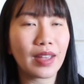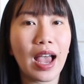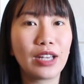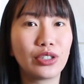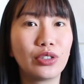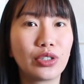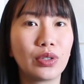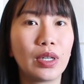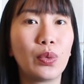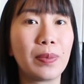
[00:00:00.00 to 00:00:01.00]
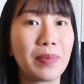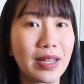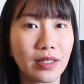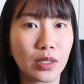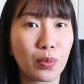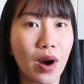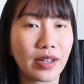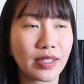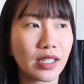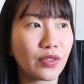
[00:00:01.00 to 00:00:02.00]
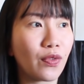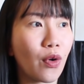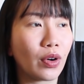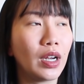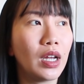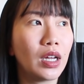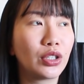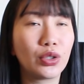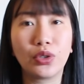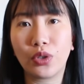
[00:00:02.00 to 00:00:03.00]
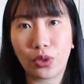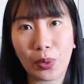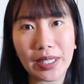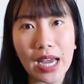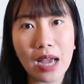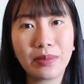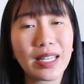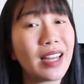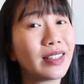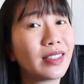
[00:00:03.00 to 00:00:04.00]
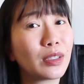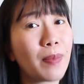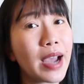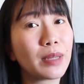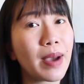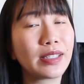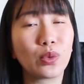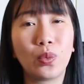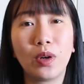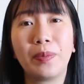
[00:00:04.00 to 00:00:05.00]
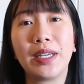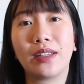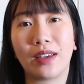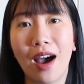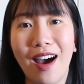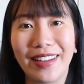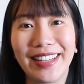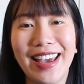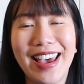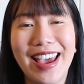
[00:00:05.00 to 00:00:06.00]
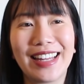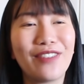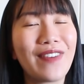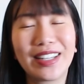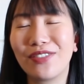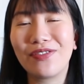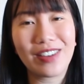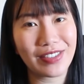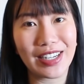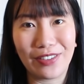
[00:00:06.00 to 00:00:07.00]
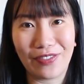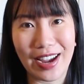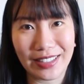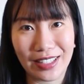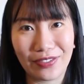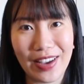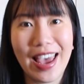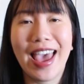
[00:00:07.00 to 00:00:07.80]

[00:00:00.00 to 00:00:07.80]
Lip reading: I usually repeat this process for 2 to 3 times and the spider mites will be gone, and I found it very effective.